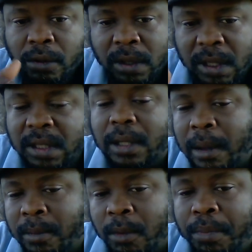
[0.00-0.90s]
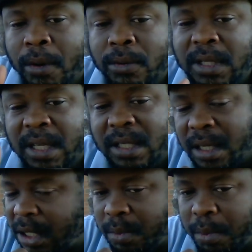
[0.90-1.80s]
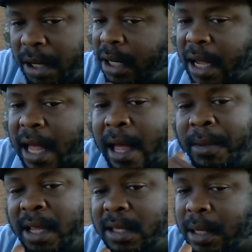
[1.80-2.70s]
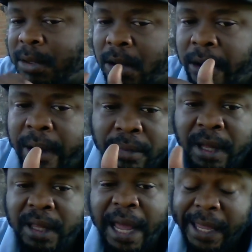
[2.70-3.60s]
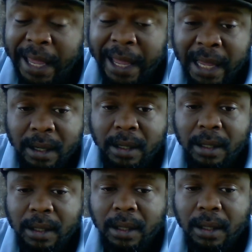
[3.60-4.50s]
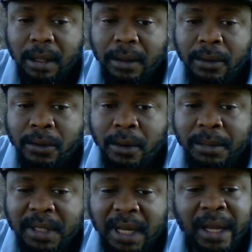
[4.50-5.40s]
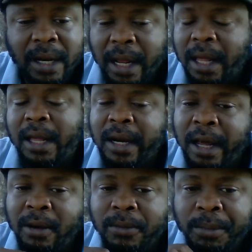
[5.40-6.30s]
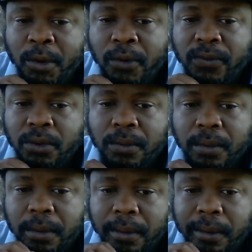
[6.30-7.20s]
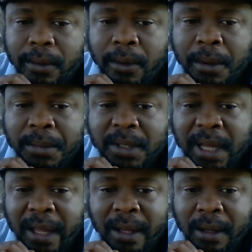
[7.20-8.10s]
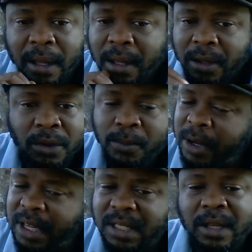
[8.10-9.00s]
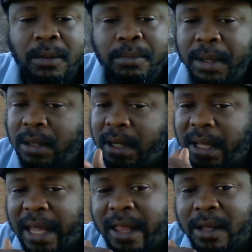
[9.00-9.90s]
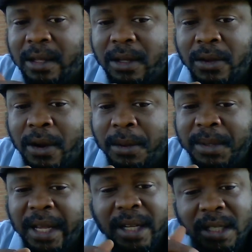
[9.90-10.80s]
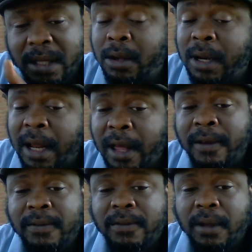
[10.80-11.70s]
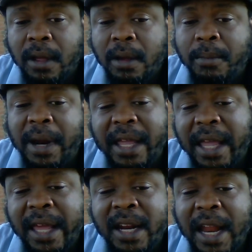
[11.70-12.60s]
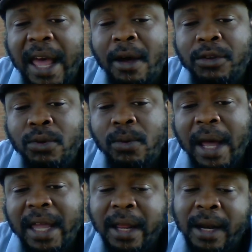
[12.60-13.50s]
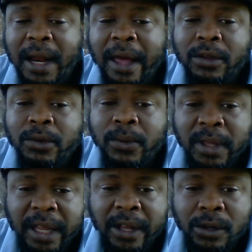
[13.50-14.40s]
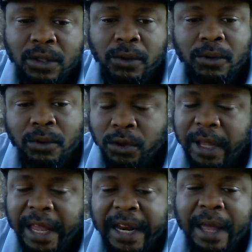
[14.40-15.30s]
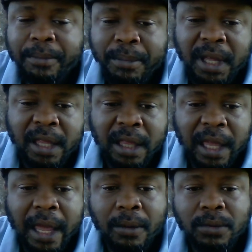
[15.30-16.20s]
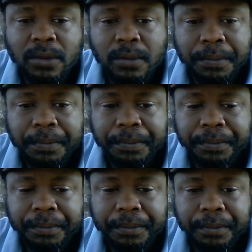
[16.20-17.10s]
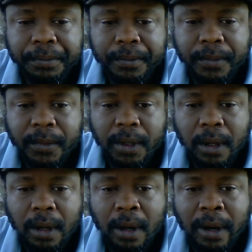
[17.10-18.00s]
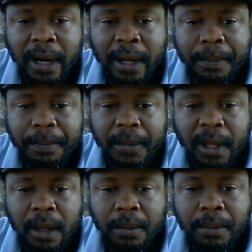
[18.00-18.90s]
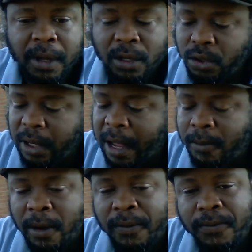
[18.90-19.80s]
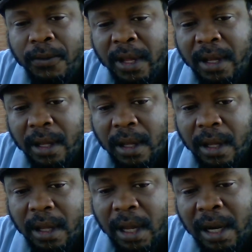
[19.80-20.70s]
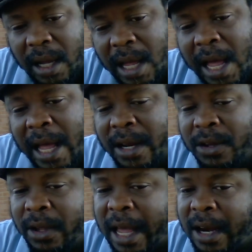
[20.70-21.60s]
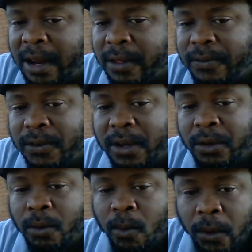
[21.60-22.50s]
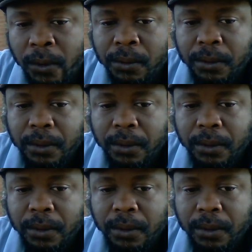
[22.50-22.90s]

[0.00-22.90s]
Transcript: Just I'm gonna post this and just put it in the comments. I'm sorry, brother, I can't. You know what I'm saying? And I'll remove you. You know what I'm saying? We can still build together. You know what I'm saying? It's still love, but I can't allow you. I can't allow you in the inner circle. You cannot be in the council. All right? Because you got one foot in Achad and you got another foot in the world.